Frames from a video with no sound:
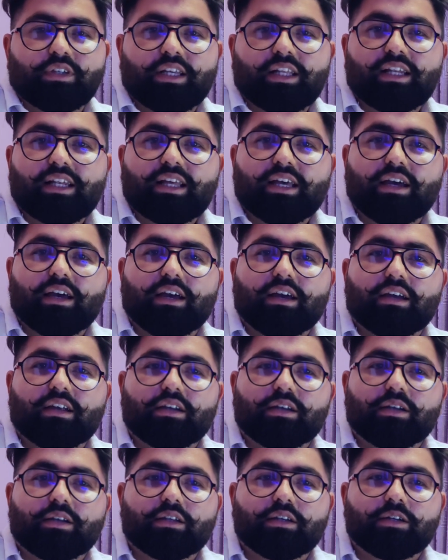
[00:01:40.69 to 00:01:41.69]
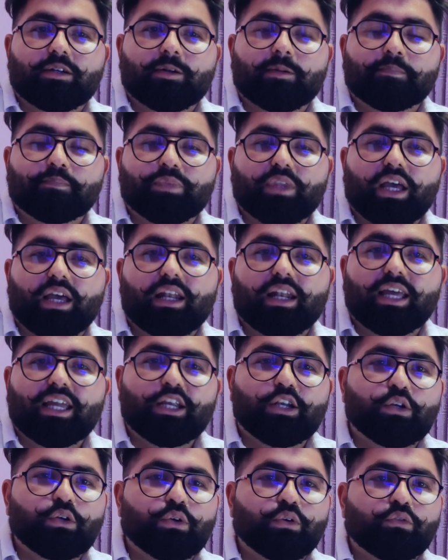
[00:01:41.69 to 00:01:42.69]
and I like to
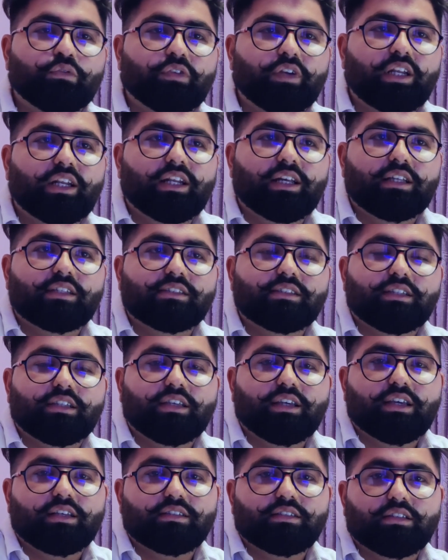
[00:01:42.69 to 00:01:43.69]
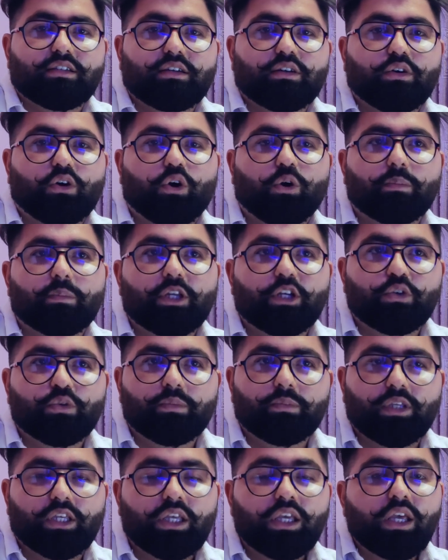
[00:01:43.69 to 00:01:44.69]
do freelancing as a hobby to
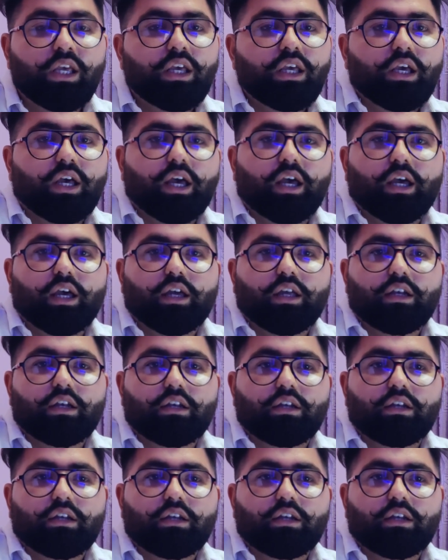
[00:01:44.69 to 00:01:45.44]
me. And